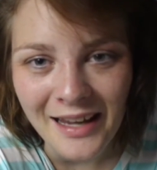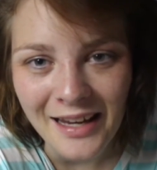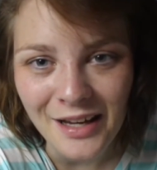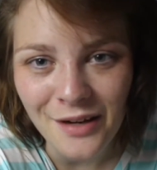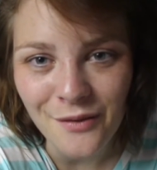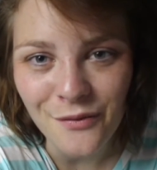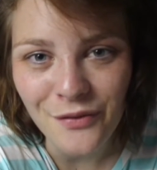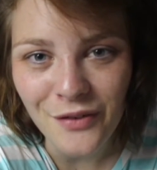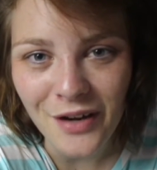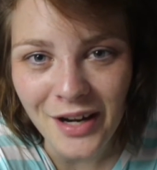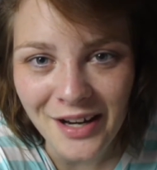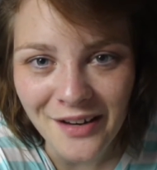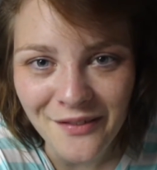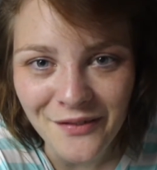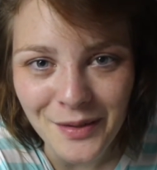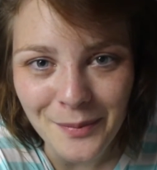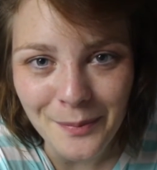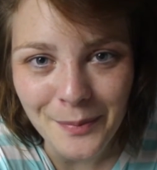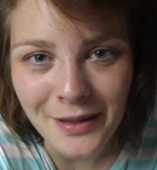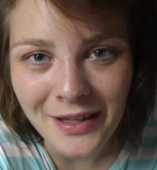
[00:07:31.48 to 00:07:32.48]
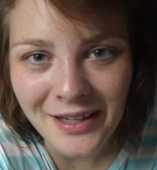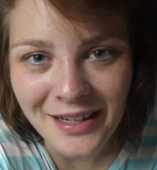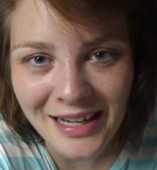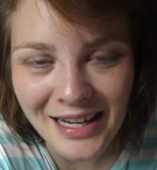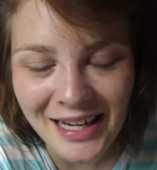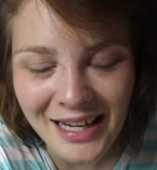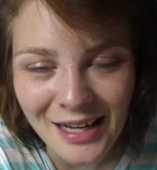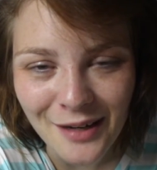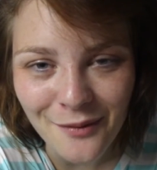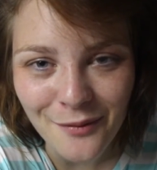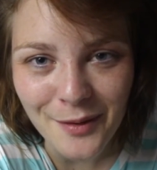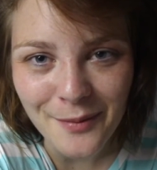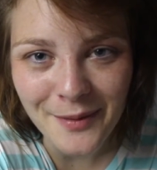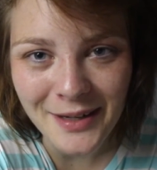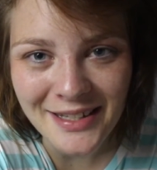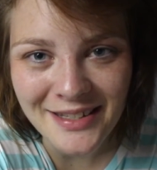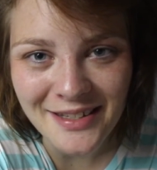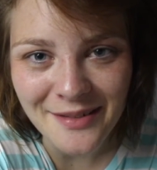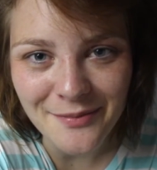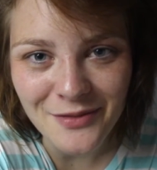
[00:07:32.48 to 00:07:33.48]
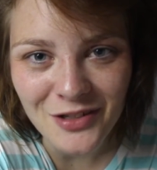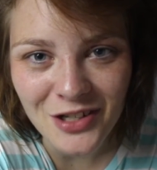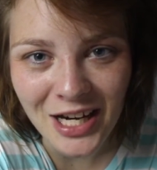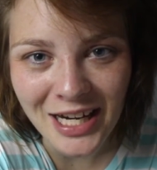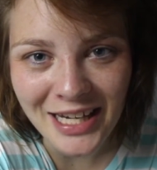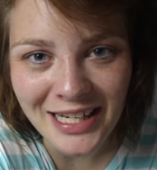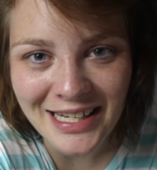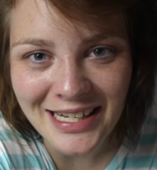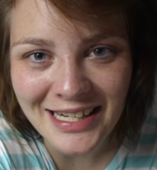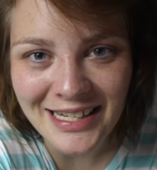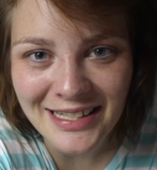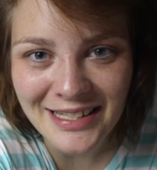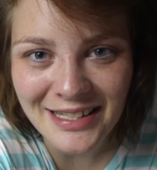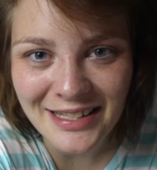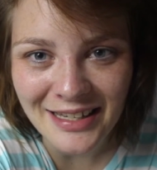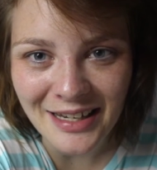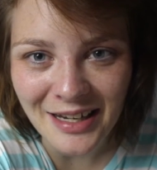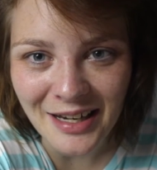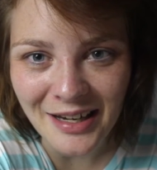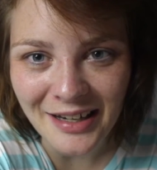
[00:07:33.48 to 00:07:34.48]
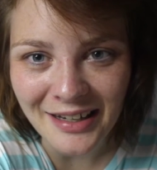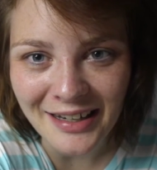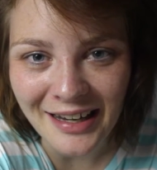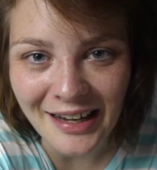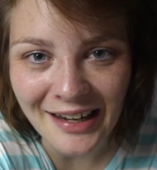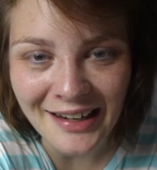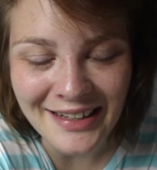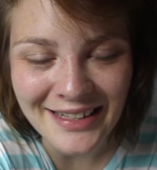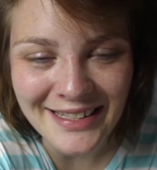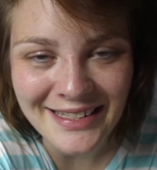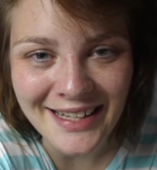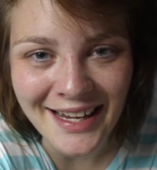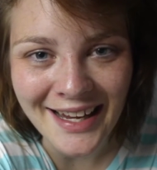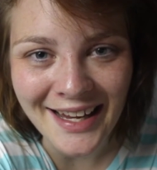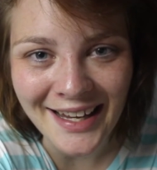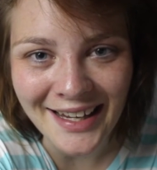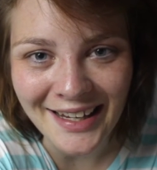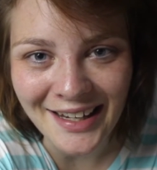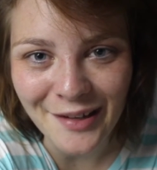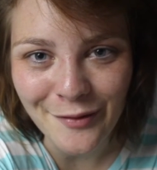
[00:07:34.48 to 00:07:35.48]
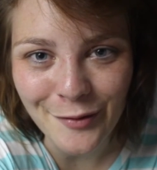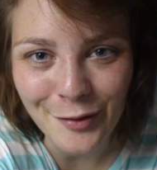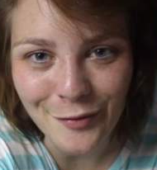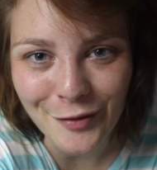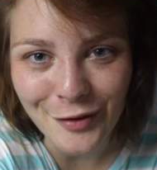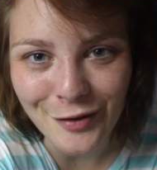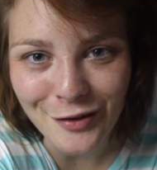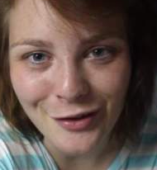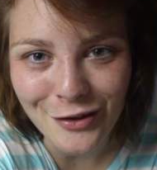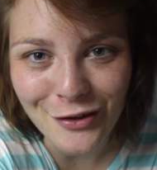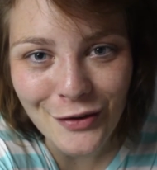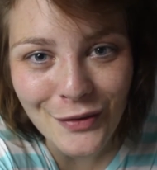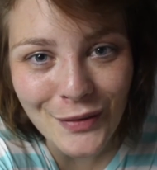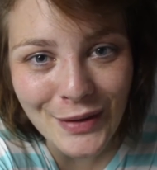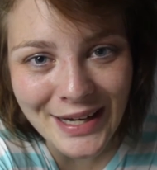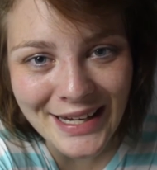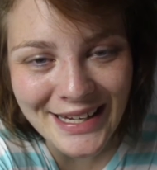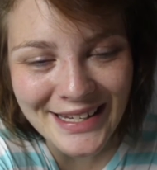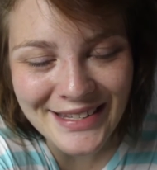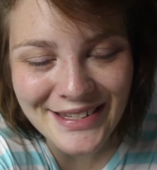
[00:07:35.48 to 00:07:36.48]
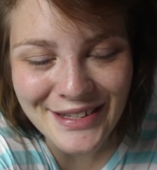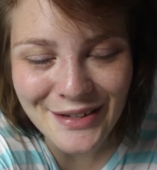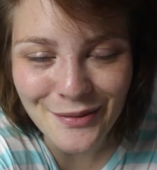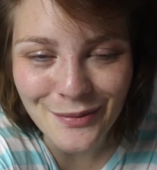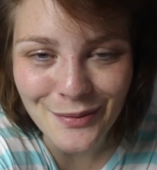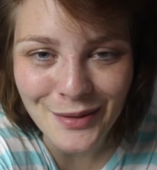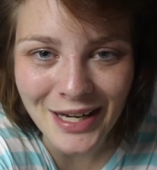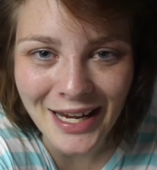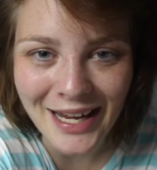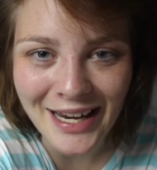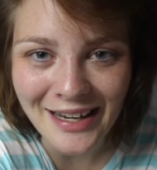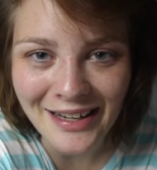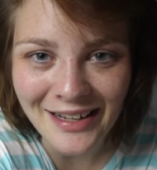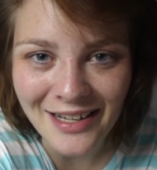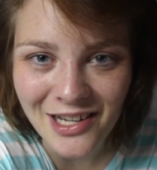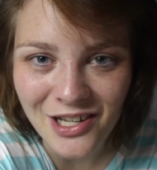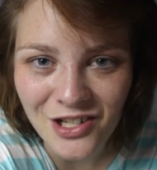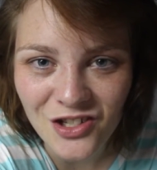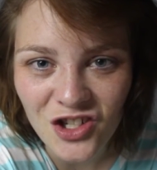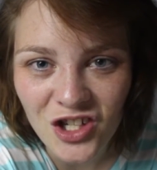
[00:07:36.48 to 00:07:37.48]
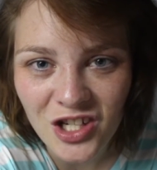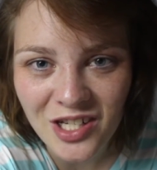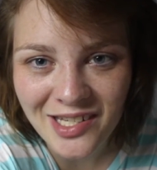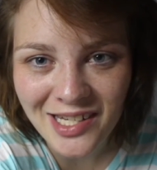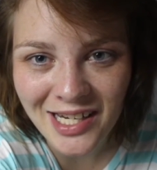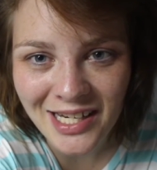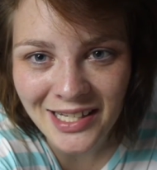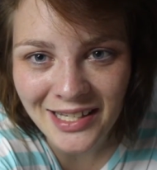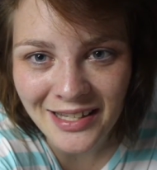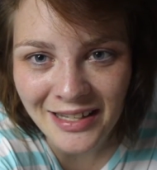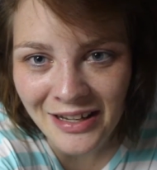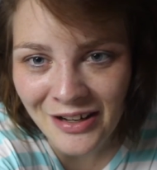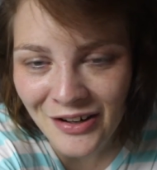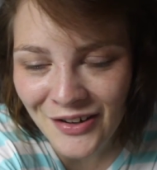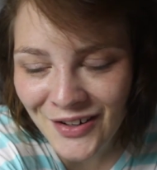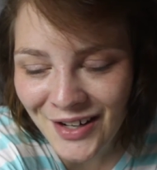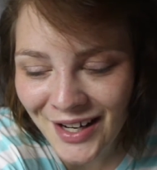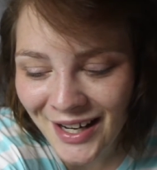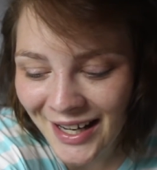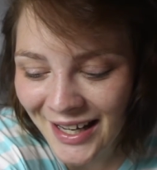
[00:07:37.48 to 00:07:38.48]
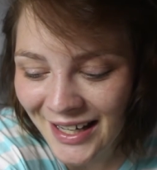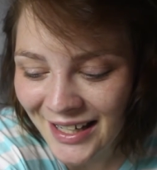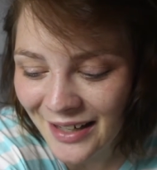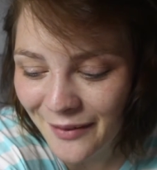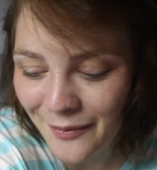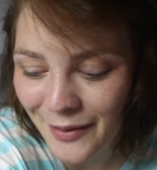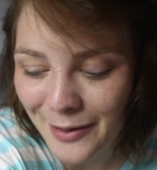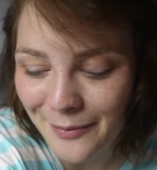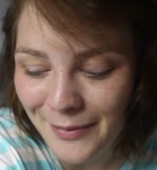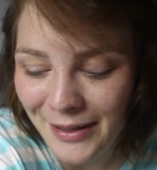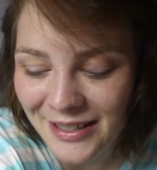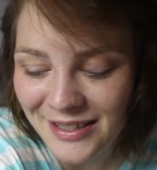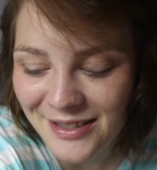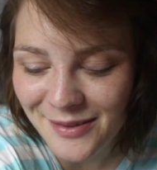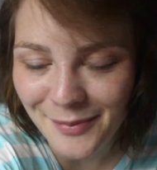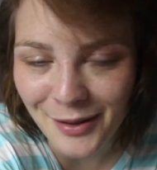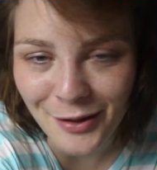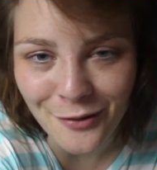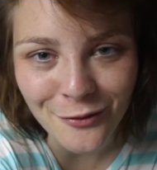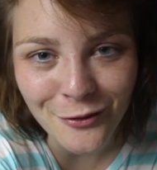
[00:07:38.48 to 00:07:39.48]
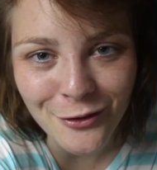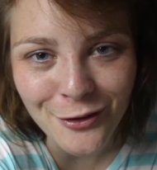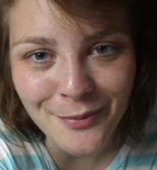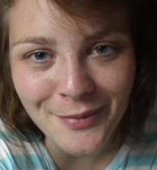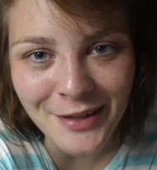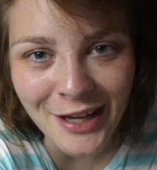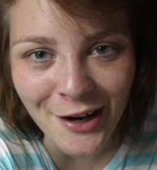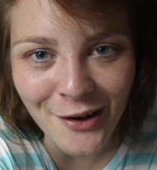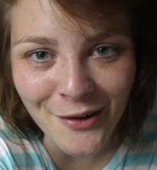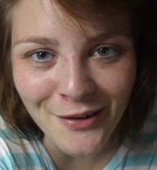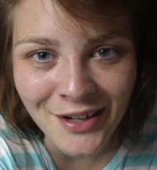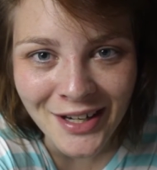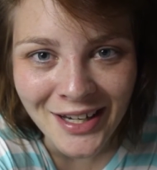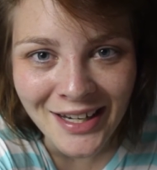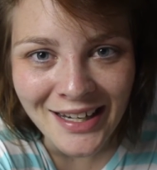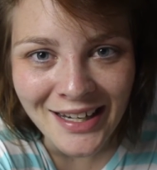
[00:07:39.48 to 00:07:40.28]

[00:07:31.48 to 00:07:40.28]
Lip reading: in front of the building, and we met some Chinese guys, and they were very curious, so we had a little chit chat there, and I went back to my room now,